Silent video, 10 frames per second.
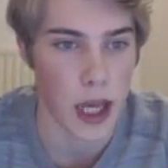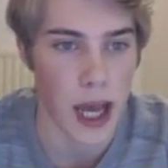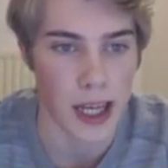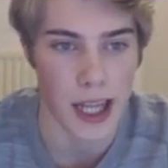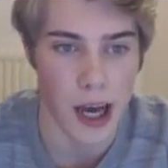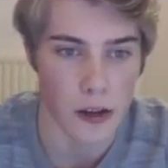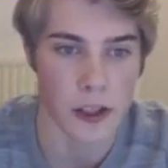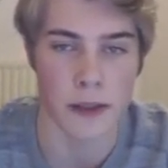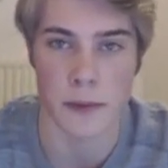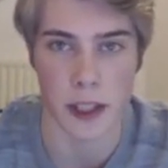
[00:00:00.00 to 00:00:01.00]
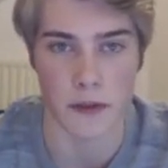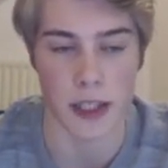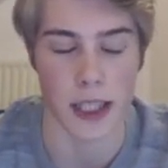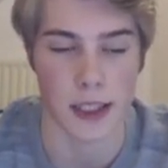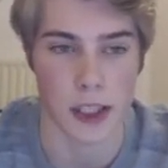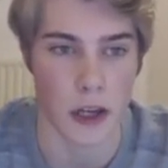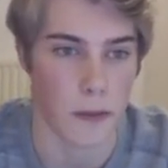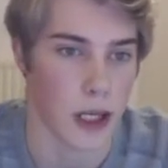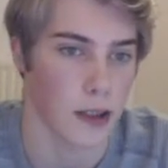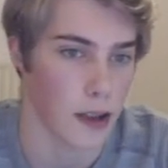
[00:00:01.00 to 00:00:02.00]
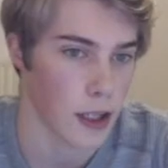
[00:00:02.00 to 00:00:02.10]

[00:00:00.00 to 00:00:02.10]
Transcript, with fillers: allowing himself to get checkmated.